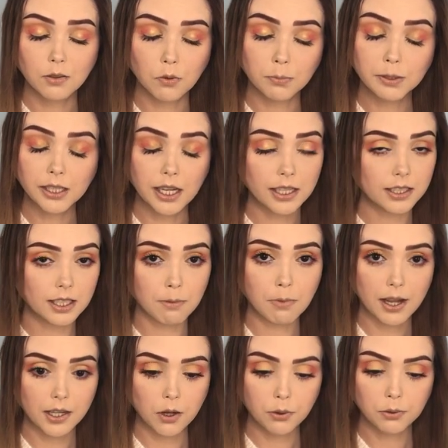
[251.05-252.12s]
Normally ISM,
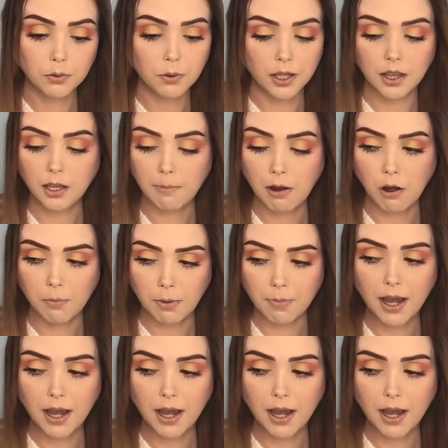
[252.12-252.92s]
I go through, I think about all my